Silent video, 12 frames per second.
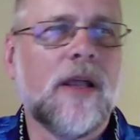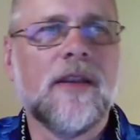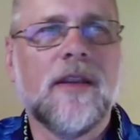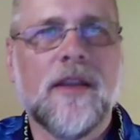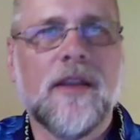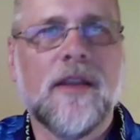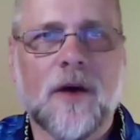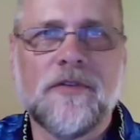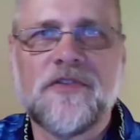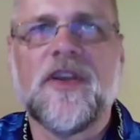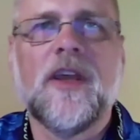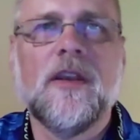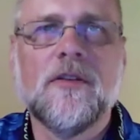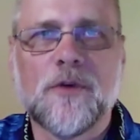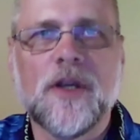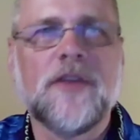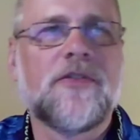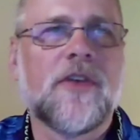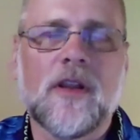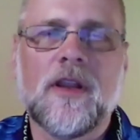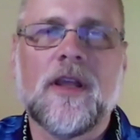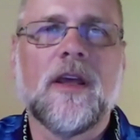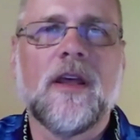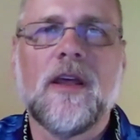But, you know, we've seen
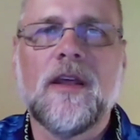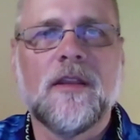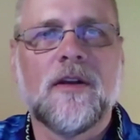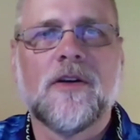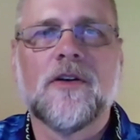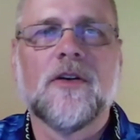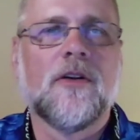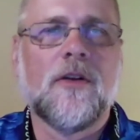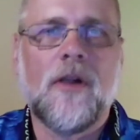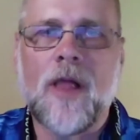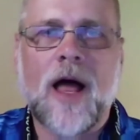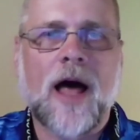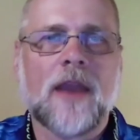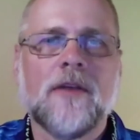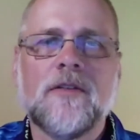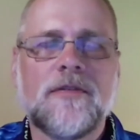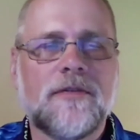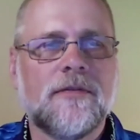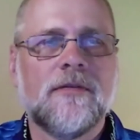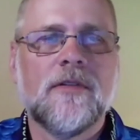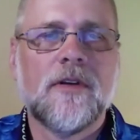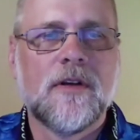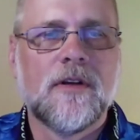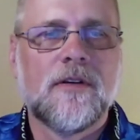recently there are a lot of
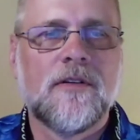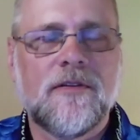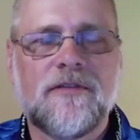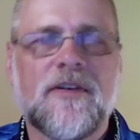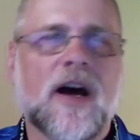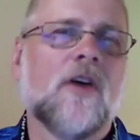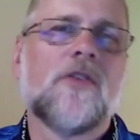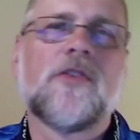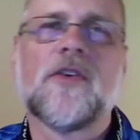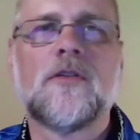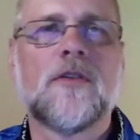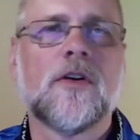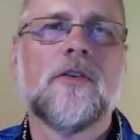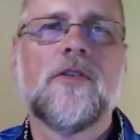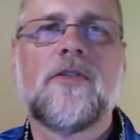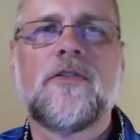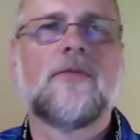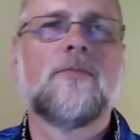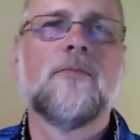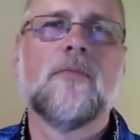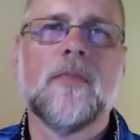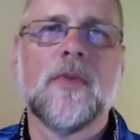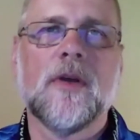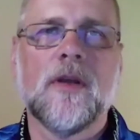file servers
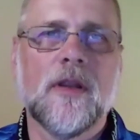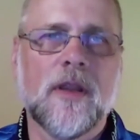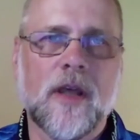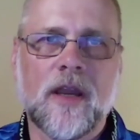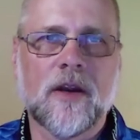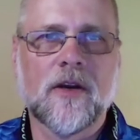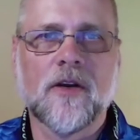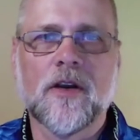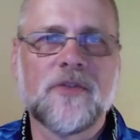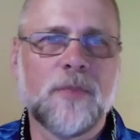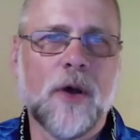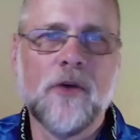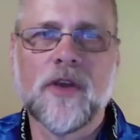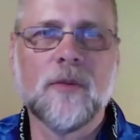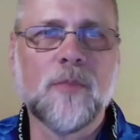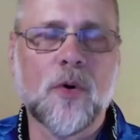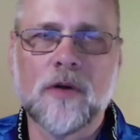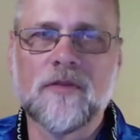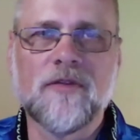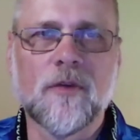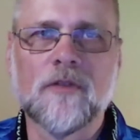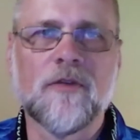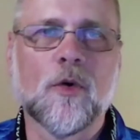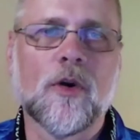that are exposing port
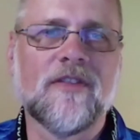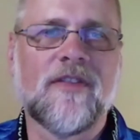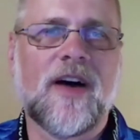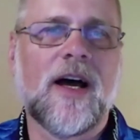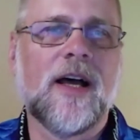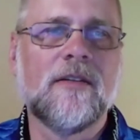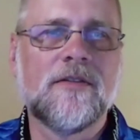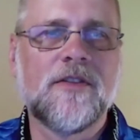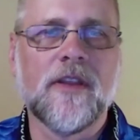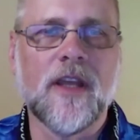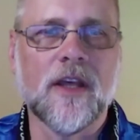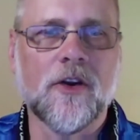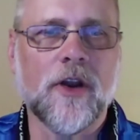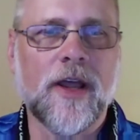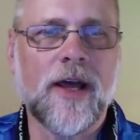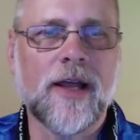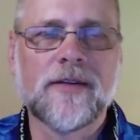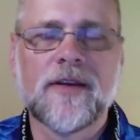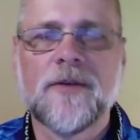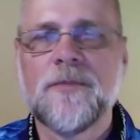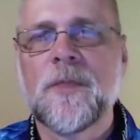445 to the internet.